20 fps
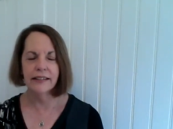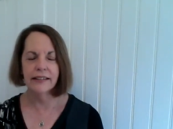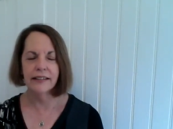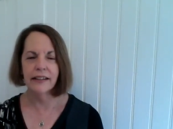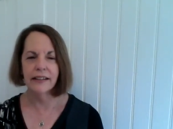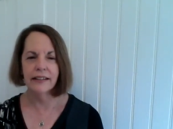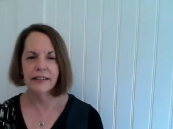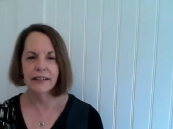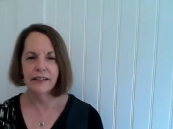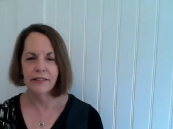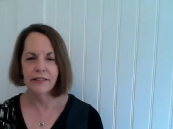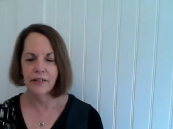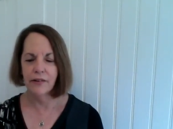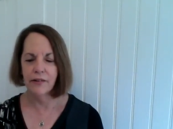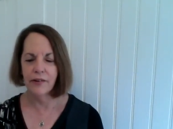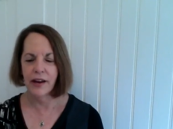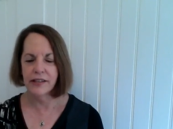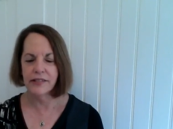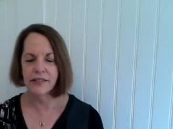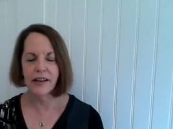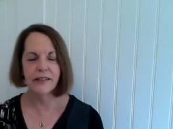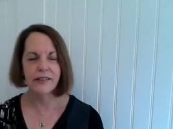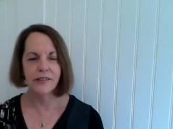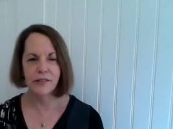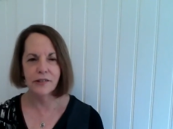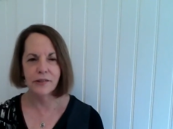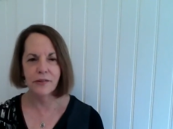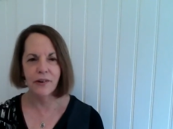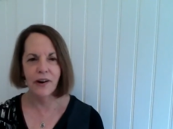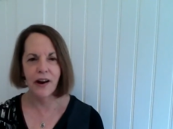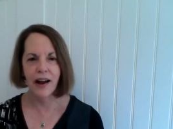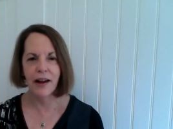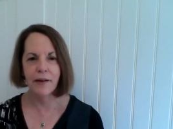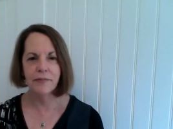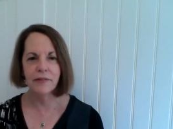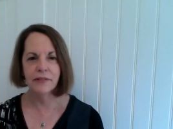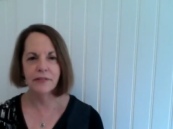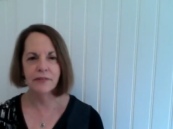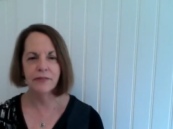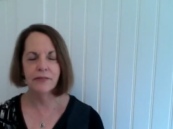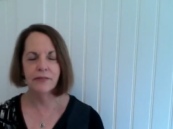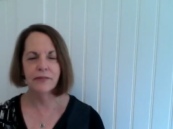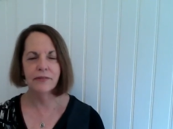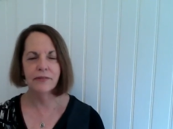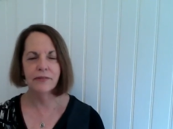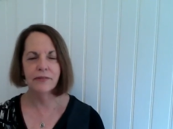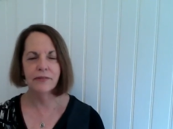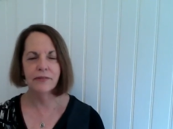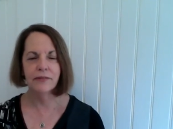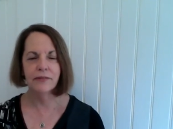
And, you know, as I described,